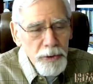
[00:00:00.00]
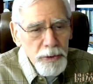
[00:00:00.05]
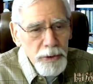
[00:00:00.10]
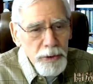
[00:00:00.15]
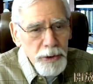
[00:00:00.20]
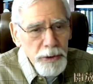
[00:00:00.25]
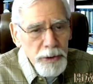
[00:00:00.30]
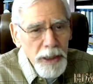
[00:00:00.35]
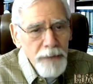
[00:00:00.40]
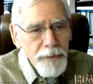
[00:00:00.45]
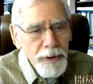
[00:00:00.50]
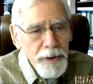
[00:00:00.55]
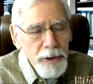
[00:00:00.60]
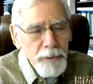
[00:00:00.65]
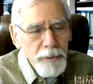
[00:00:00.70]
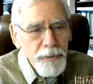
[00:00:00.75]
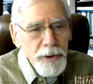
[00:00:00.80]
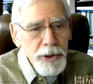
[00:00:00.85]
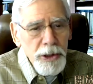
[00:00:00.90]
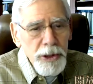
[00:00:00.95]
saving the
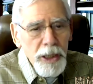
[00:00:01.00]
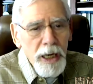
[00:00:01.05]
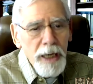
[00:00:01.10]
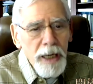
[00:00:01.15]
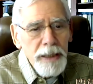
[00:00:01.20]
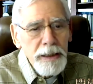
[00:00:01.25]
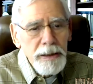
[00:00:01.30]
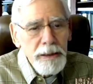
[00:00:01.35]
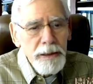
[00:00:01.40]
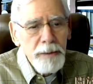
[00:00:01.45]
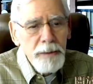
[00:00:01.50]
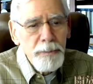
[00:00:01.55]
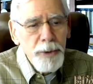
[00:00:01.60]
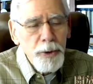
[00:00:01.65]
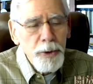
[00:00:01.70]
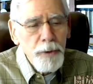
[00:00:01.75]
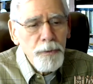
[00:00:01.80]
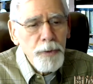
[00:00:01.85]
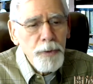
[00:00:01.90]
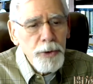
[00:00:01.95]
facade and the
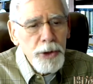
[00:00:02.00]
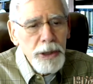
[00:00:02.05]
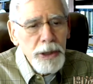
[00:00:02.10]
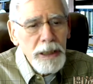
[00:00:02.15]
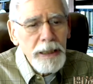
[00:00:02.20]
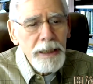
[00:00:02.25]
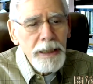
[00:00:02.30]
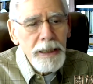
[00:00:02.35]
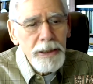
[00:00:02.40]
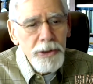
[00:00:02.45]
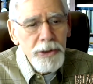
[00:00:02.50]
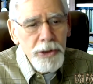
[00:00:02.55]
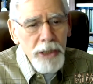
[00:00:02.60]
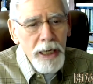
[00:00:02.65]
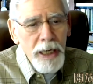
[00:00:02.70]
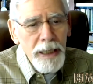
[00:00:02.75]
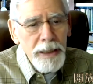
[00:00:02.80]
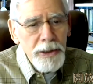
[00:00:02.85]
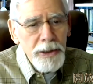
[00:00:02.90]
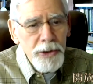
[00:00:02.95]
beautiful ceiling
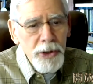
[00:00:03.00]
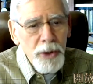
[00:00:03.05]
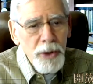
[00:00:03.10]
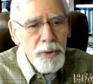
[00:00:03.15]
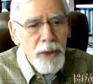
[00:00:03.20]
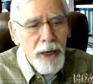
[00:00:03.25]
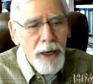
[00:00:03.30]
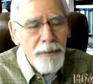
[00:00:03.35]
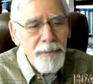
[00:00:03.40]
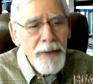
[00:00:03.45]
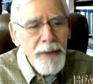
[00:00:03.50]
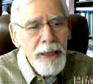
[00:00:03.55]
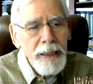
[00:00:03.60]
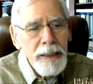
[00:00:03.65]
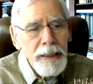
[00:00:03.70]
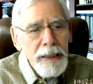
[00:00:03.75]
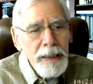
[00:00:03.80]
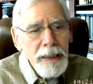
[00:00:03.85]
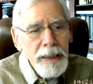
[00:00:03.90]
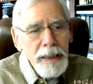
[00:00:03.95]
inside and so
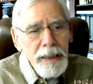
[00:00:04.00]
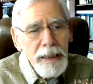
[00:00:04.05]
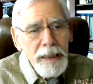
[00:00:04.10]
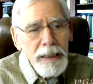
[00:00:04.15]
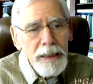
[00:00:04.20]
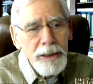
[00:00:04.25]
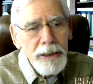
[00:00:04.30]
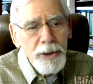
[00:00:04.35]
on,